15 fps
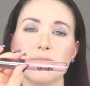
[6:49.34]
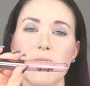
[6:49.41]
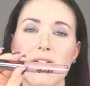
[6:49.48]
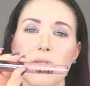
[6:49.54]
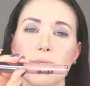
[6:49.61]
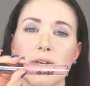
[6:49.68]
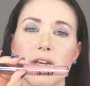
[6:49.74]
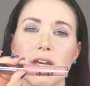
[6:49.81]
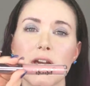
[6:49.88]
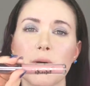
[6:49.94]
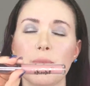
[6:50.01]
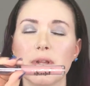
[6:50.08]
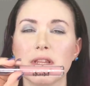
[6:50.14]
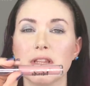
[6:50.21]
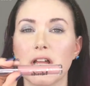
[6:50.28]
is Makeup
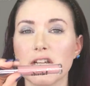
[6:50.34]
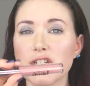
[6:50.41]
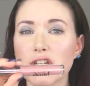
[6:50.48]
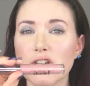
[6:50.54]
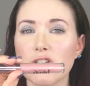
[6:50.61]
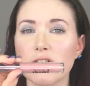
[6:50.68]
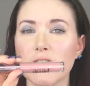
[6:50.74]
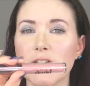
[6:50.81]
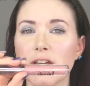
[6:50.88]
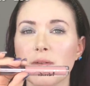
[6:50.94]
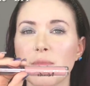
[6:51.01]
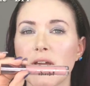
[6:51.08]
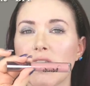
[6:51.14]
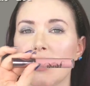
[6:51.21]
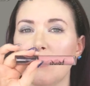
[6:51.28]
Geek Plush
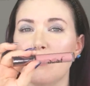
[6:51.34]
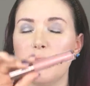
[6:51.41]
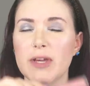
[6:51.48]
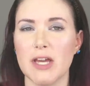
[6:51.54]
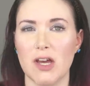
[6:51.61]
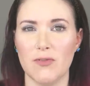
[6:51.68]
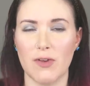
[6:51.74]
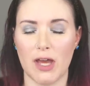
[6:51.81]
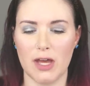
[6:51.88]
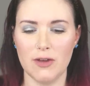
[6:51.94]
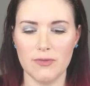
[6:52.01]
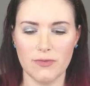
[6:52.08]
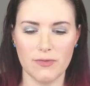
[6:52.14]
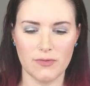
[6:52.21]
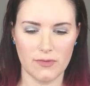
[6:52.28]
Cream in
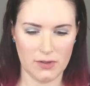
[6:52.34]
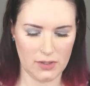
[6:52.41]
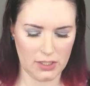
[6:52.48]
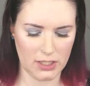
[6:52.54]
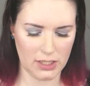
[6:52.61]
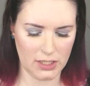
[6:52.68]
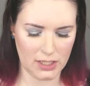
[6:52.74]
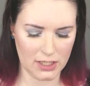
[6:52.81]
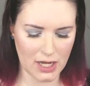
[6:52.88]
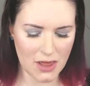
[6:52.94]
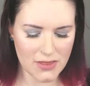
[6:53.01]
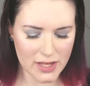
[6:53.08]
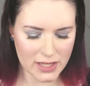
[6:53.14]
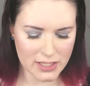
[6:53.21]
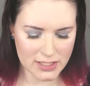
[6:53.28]
BFF. And
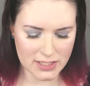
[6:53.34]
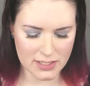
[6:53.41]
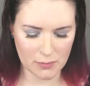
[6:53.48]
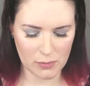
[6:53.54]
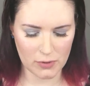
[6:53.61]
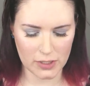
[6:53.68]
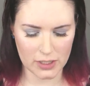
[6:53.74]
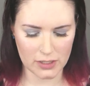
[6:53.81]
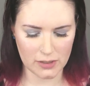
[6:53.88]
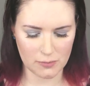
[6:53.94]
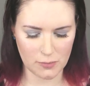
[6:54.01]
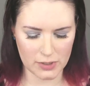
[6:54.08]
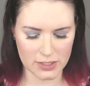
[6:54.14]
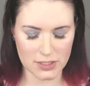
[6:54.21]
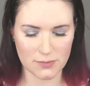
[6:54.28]
I think this is a pretty
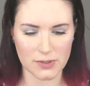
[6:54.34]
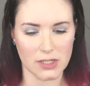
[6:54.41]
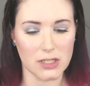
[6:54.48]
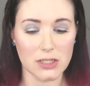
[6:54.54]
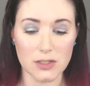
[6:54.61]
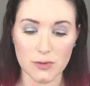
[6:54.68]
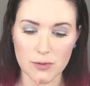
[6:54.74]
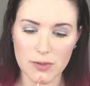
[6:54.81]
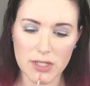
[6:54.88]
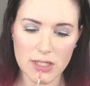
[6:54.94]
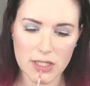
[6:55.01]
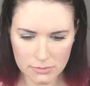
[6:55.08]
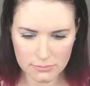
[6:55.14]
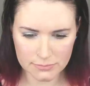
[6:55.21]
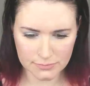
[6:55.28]
good one to
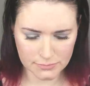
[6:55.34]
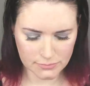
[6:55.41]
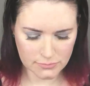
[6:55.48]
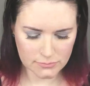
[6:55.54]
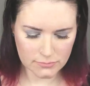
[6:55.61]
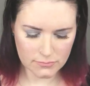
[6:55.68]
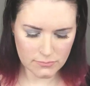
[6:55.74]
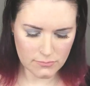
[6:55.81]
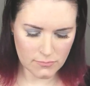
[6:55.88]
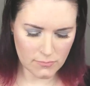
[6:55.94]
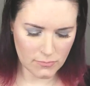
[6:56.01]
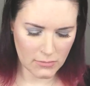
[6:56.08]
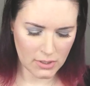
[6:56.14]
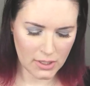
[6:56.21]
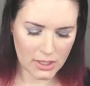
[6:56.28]
include.
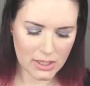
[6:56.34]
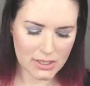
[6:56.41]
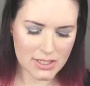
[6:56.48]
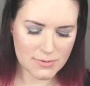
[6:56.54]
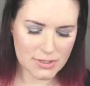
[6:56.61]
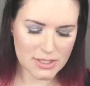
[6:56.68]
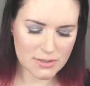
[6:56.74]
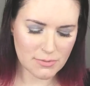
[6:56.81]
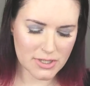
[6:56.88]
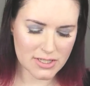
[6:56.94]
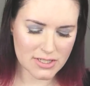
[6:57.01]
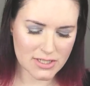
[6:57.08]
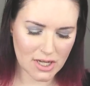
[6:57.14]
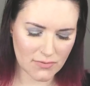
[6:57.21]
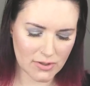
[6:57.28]
This this one
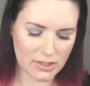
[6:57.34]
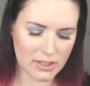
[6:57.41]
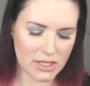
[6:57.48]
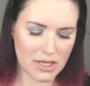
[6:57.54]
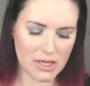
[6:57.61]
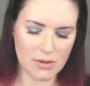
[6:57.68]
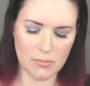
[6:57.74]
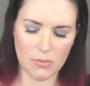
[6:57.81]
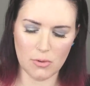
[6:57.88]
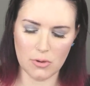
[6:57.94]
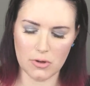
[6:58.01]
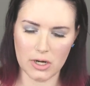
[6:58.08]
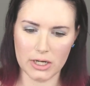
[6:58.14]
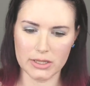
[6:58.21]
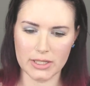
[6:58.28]
is definitely
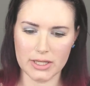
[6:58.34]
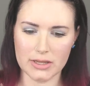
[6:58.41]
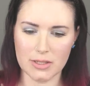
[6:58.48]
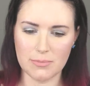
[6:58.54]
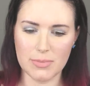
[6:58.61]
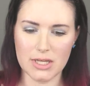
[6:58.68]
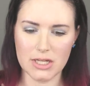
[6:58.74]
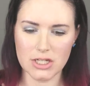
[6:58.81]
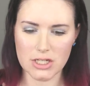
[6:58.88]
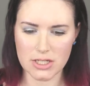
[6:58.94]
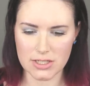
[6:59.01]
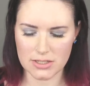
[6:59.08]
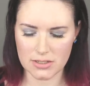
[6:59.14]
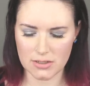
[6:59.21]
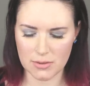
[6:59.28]
more on like the
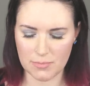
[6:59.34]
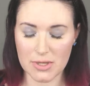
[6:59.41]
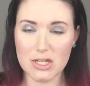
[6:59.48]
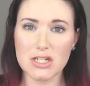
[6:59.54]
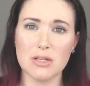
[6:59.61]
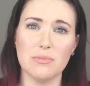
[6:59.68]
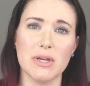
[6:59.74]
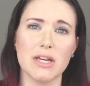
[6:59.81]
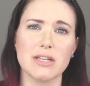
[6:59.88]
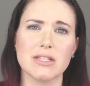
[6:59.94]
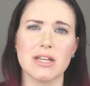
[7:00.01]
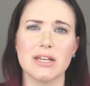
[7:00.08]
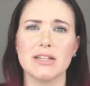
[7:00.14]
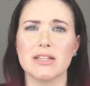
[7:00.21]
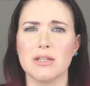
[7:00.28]
peachy the peachy pink
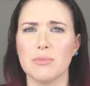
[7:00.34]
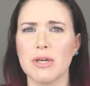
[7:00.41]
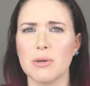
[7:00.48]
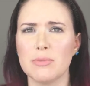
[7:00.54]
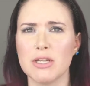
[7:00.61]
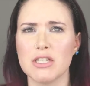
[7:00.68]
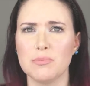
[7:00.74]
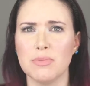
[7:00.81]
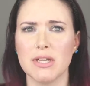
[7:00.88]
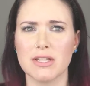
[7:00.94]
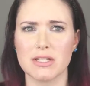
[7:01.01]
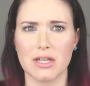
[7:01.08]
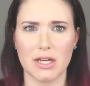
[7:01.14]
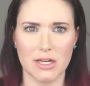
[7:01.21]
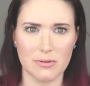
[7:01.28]
side, like the pale peachy
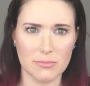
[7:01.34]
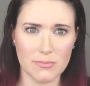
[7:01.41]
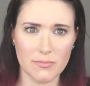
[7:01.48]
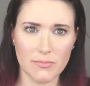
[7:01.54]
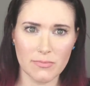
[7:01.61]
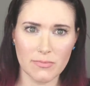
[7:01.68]
pink side.